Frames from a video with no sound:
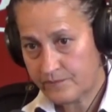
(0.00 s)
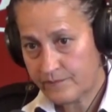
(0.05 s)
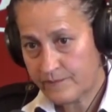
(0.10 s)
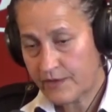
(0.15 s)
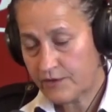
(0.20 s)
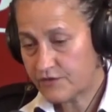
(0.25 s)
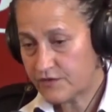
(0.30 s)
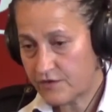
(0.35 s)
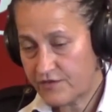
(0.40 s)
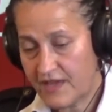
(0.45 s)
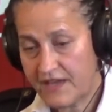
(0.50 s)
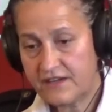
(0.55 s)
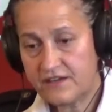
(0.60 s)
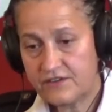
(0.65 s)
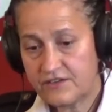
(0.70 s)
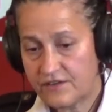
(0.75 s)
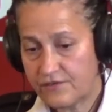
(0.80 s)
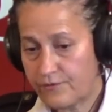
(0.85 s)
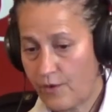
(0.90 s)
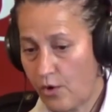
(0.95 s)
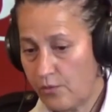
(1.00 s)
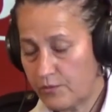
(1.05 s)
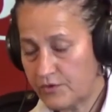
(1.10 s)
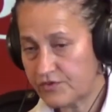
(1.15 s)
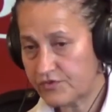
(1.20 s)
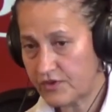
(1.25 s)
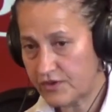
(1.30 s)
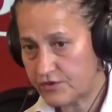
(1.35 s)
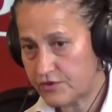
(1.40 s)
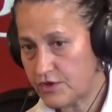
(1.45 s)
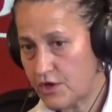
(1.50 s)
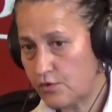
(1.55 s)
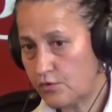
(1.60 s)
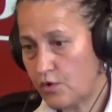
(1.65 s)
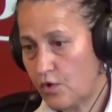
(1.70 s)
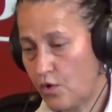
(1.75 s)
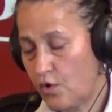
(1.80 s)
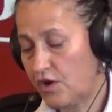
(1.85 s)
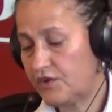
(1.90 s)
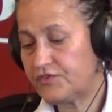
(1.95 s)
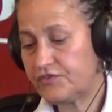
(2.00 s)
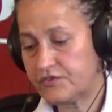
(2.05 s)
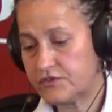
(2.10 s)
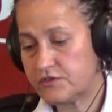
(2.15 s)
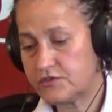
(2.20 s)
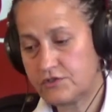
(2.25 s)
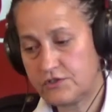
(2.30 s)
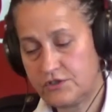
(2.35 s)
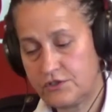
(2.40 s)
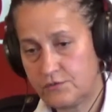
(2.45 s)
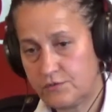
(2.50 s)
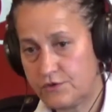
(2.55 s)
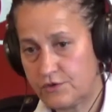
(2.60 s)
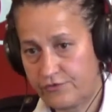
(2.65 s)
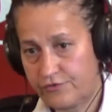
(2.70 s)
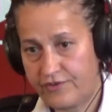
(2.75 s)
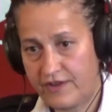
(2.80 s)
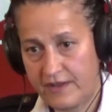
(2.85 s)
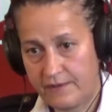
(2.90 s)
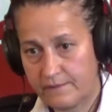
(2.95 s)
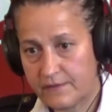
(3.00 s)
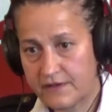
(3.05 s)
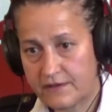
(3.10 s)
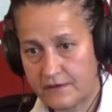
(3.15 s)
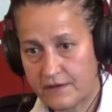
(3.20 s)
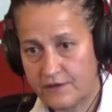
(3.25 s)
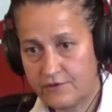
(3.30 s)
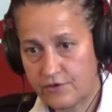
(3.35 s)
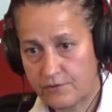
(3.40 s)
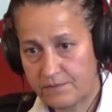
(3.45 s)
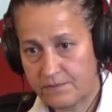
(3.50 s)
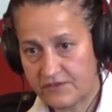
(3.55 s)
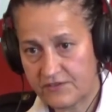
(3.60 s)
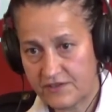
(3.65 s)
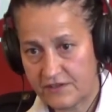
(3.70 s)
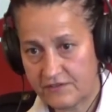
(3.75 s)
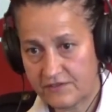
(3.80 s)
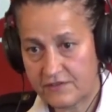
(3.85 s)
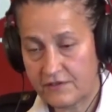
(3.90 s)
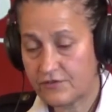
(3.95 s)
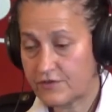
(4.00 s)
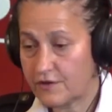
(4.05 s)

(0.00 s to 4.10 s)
So that is almost at no cost to you and your family and your business. So